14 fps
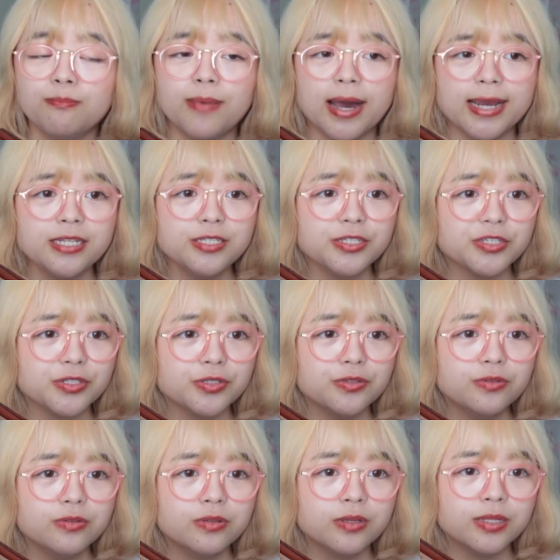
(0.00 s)
Mind
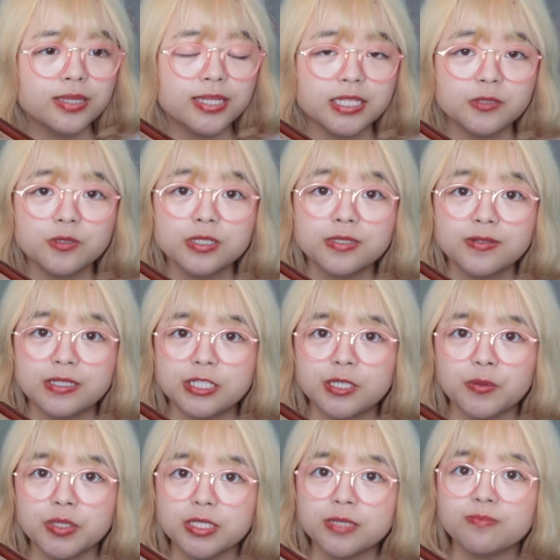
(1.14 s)
you, this was when
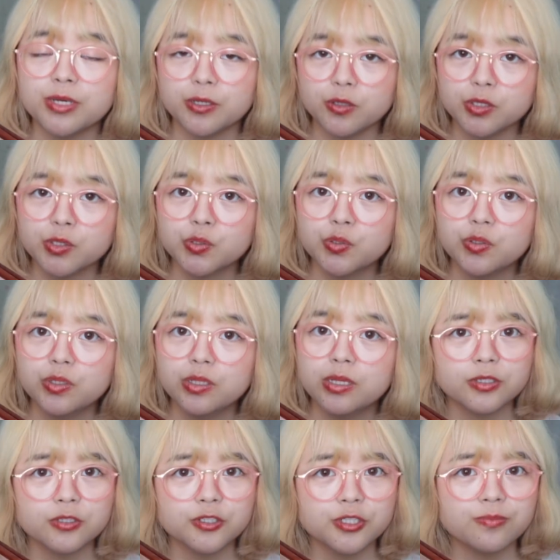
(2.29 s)
she was in middle school,
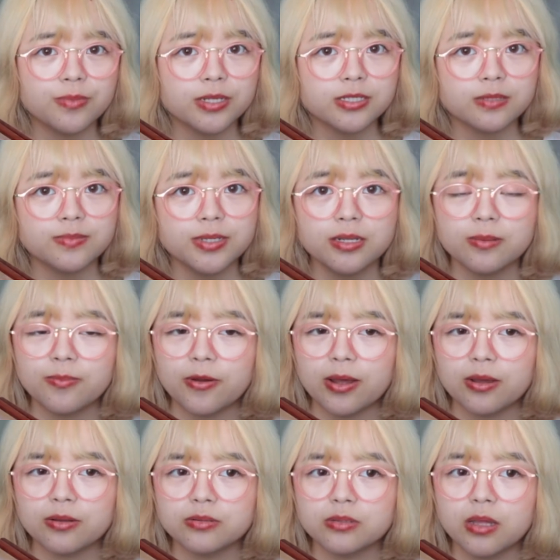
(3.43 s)
so she must have been
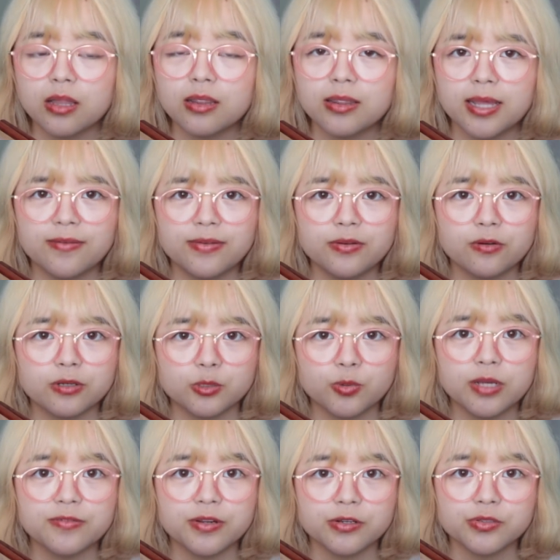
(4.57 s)
about 11 or
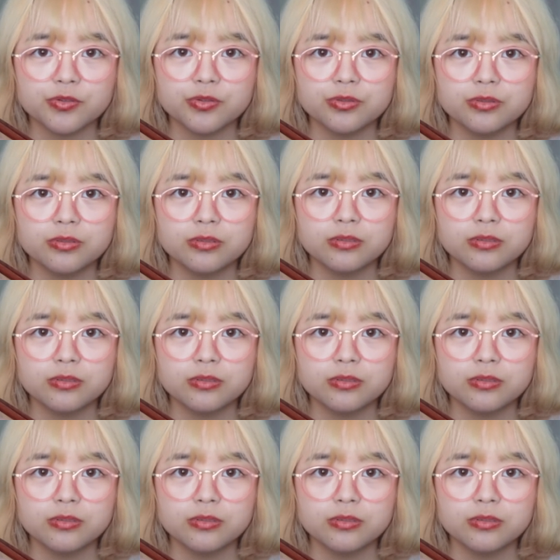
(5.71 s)
12 years old.